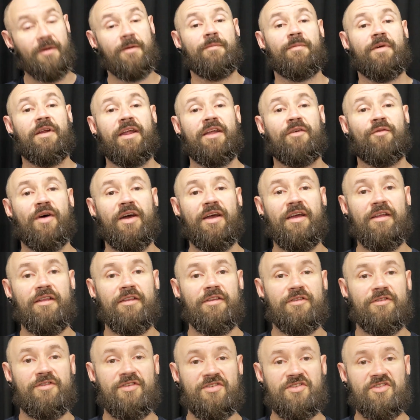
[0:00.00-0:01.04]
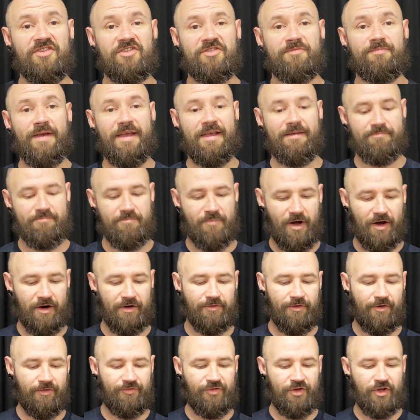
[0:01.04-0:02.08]
But anyway, this has been my
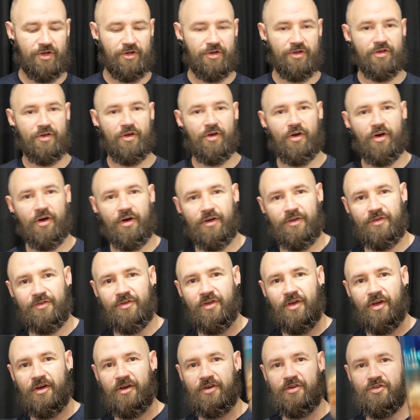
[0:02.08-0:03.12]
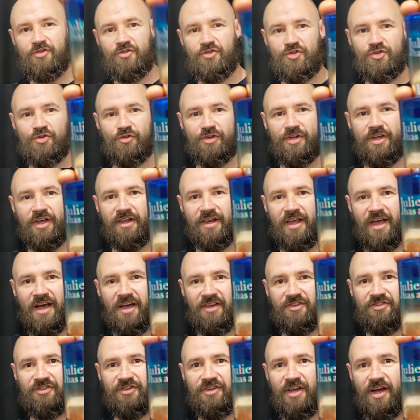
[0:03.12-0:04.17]
review on Juliette
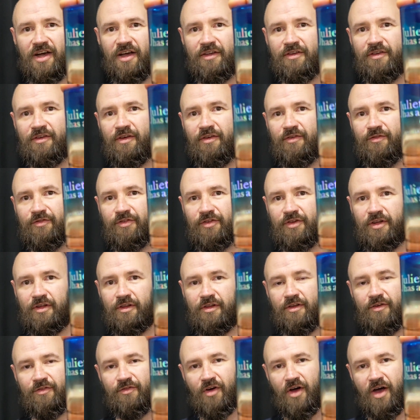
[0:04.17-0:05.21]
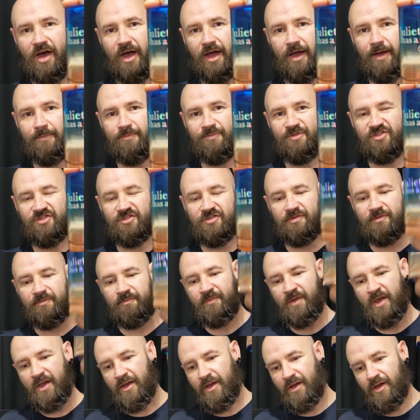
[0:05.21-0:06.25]
Has A Gun Vanilla Vibes.
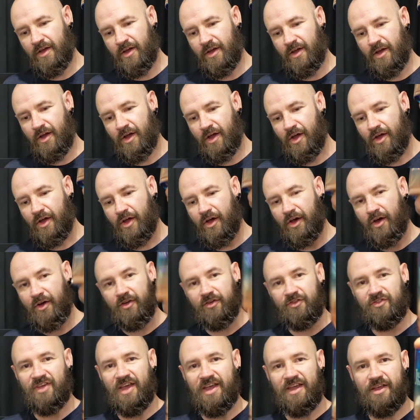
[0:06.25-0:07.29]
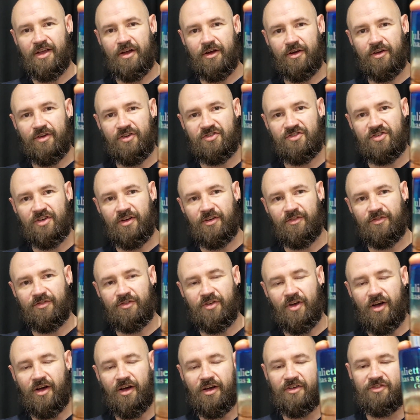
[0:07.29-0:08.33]
Take care of yourselves,
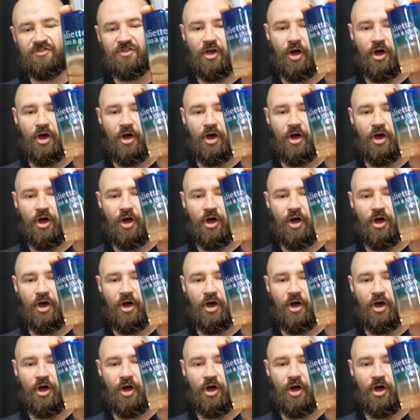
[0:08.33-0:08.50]
guys.